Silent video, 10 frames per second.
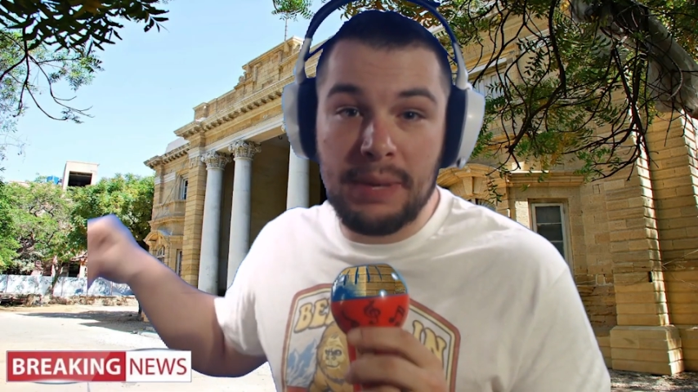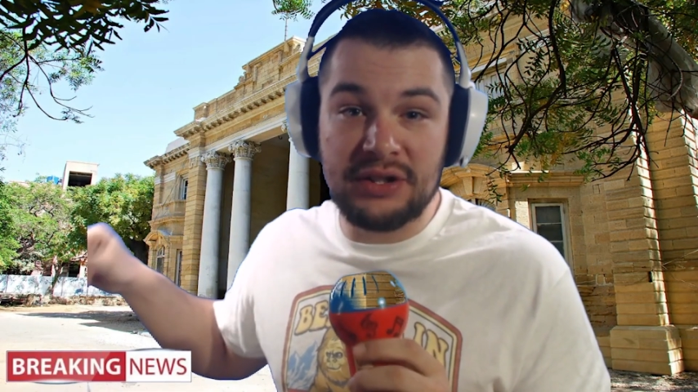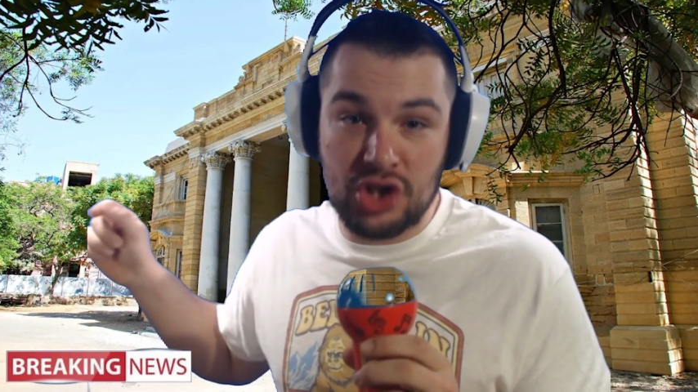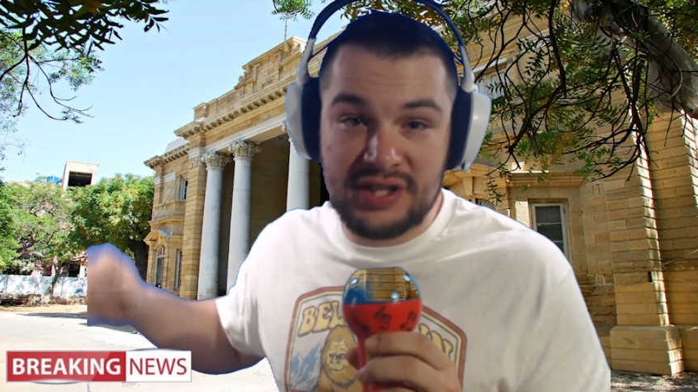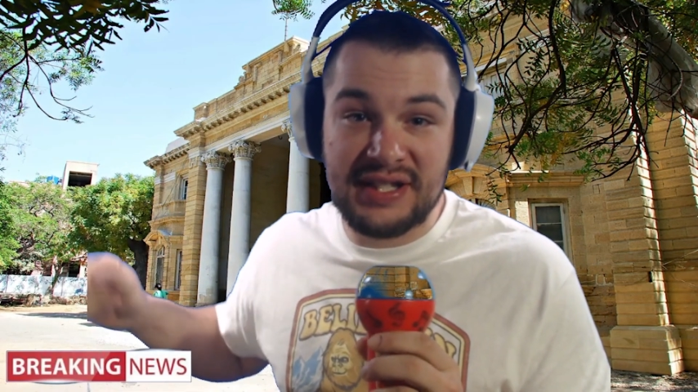
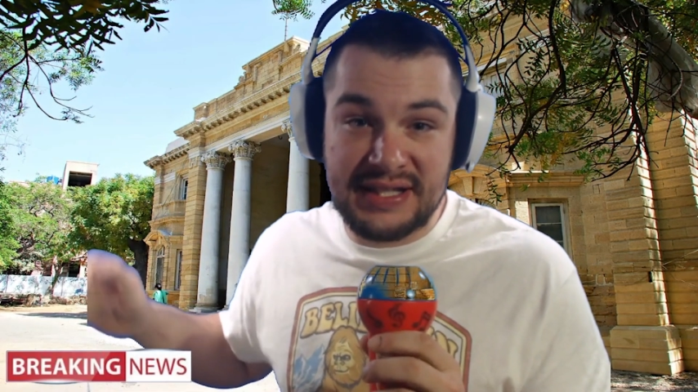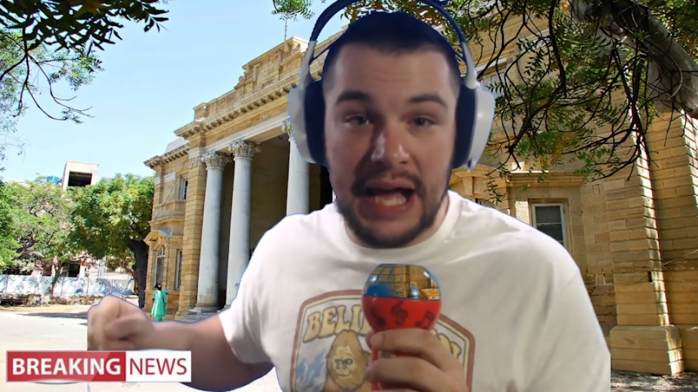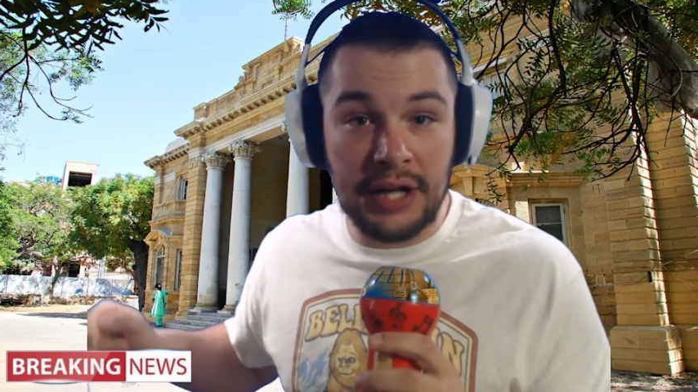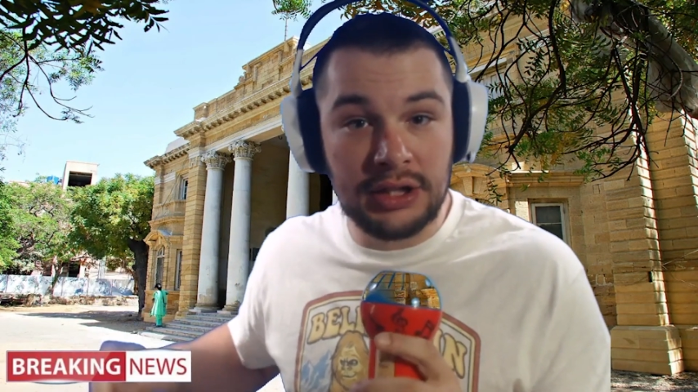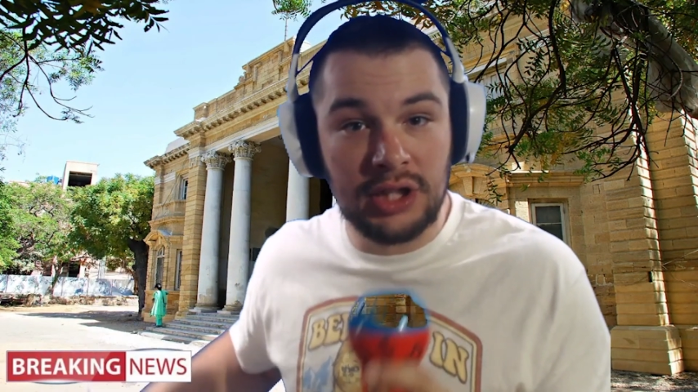but just the
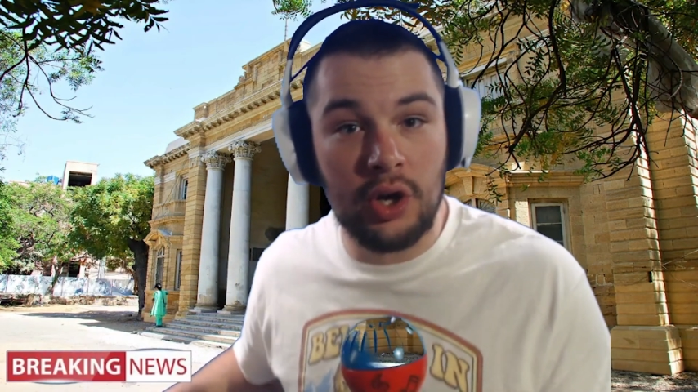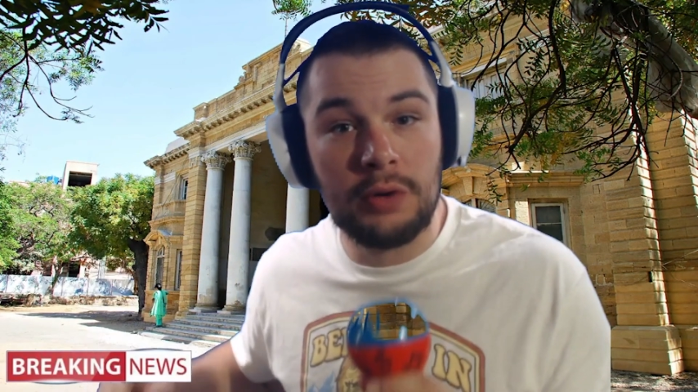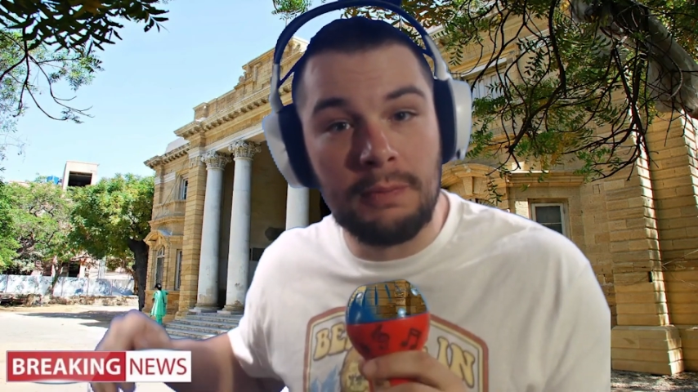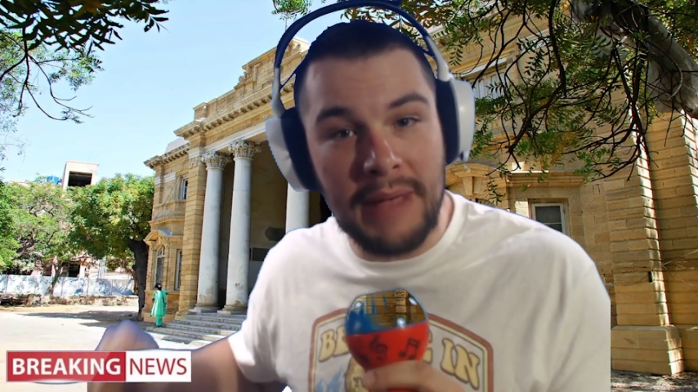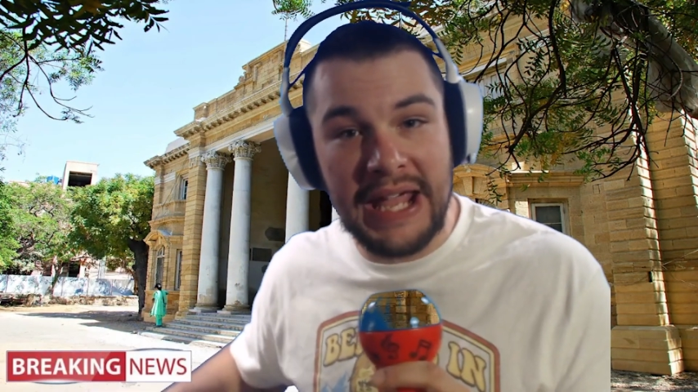sound
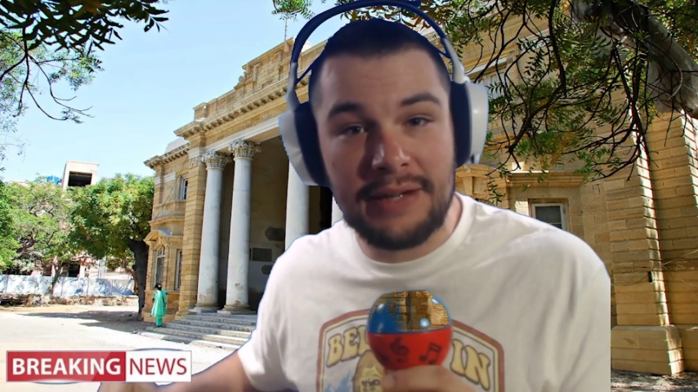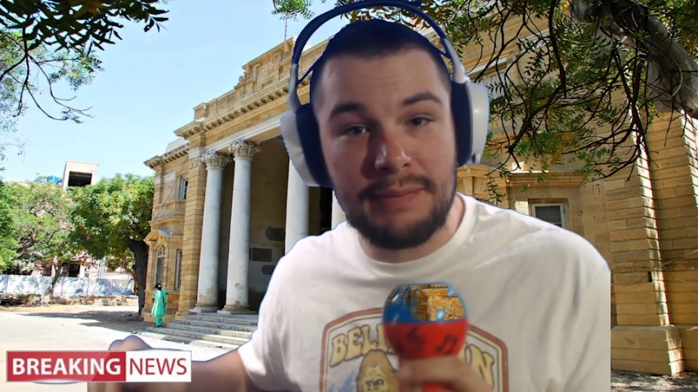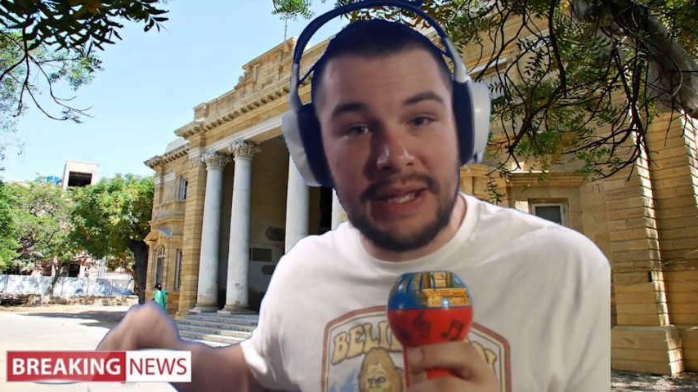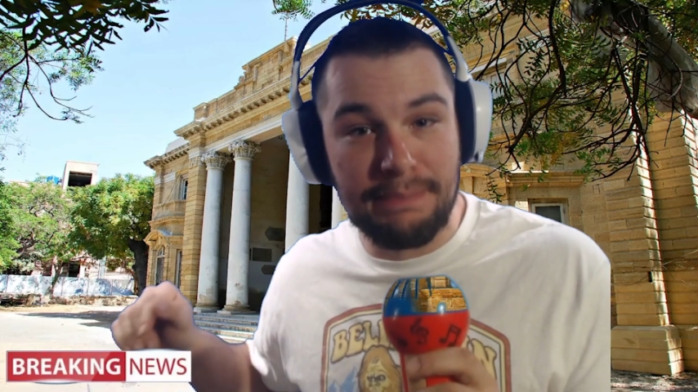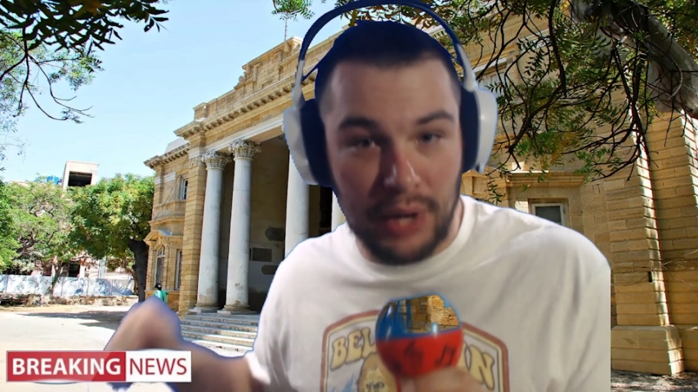alone
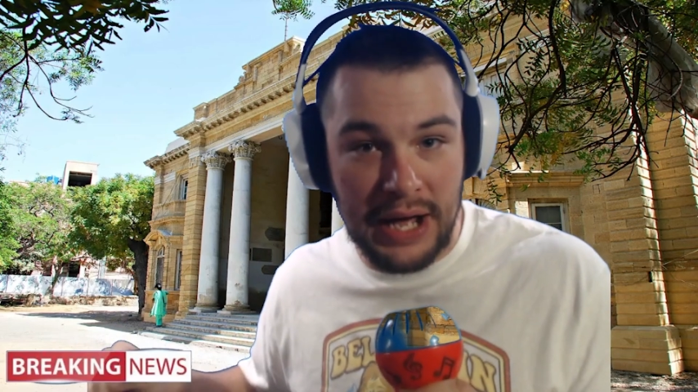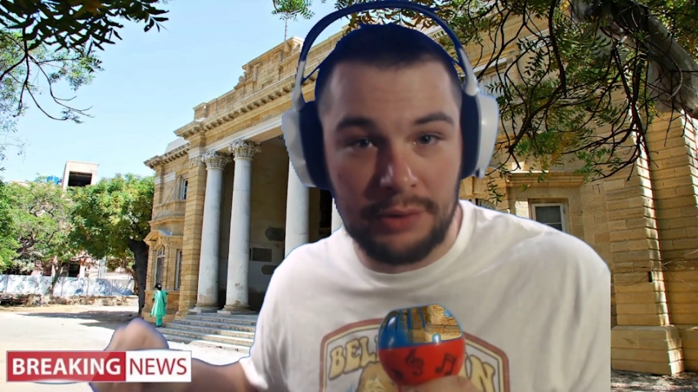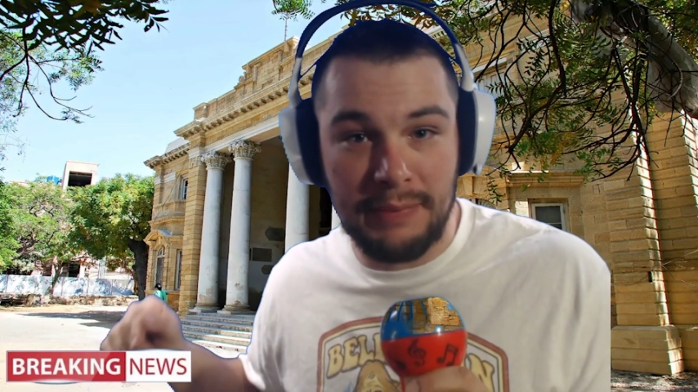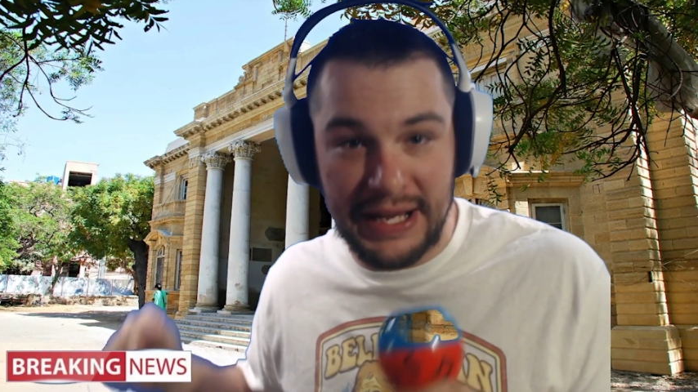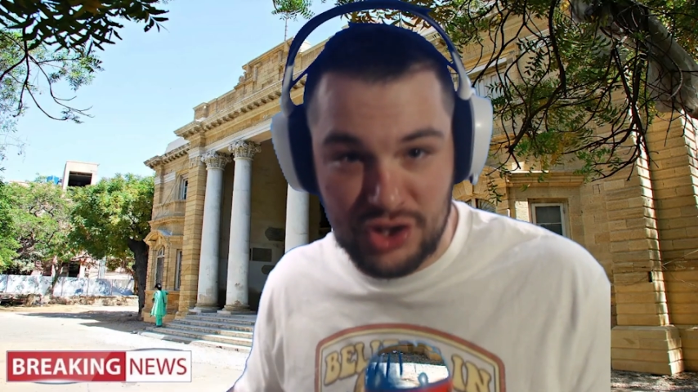made me
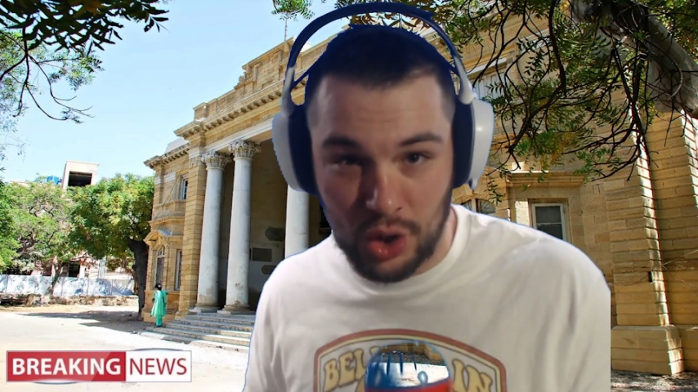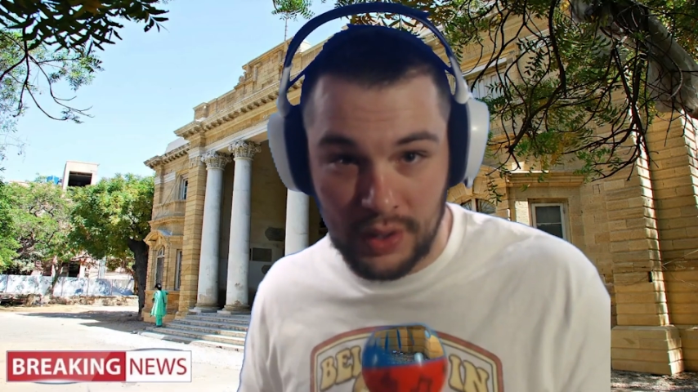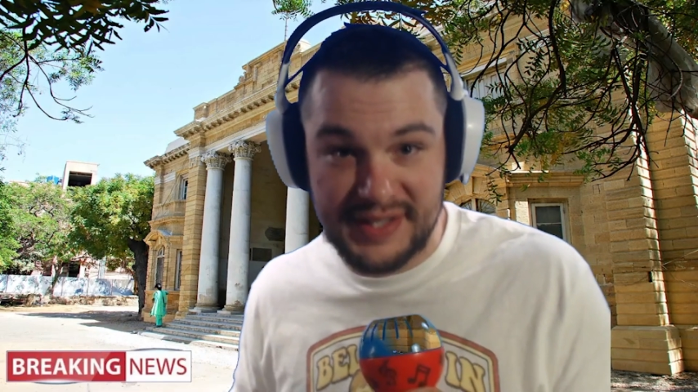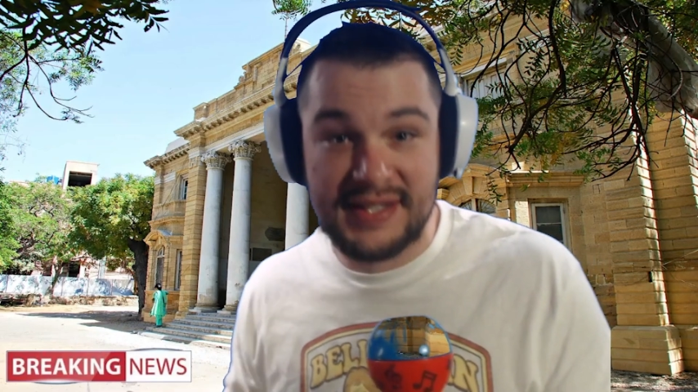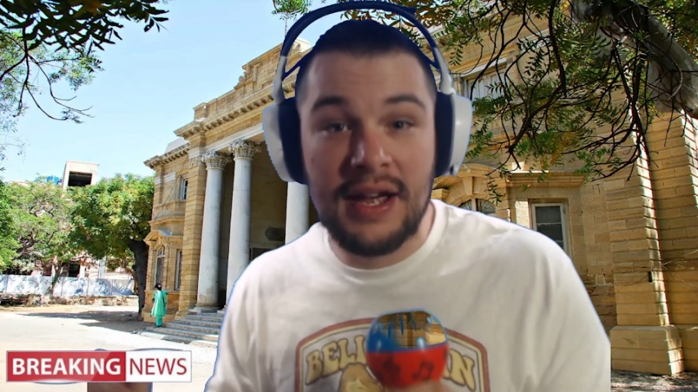brown my
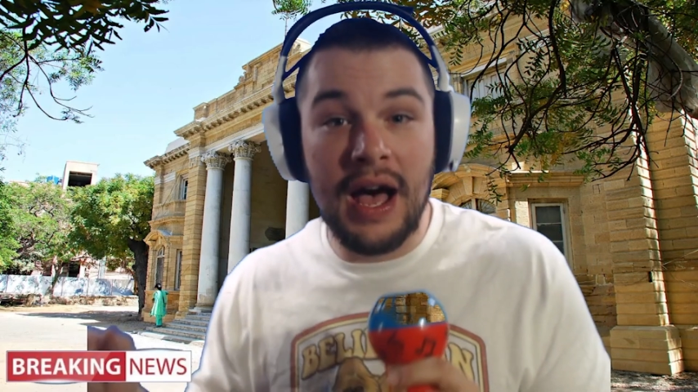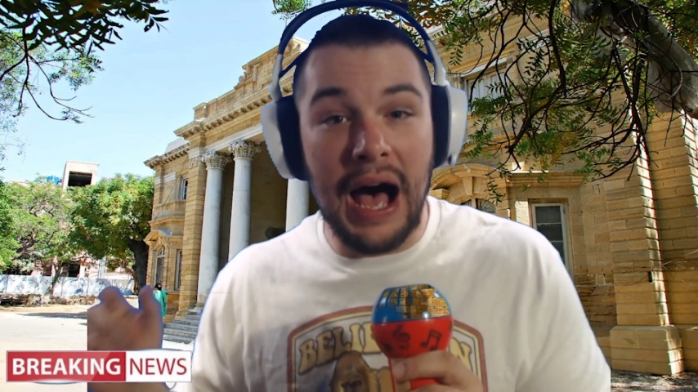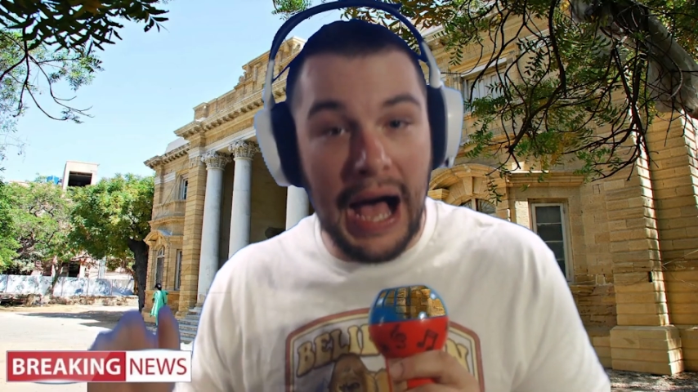jorts.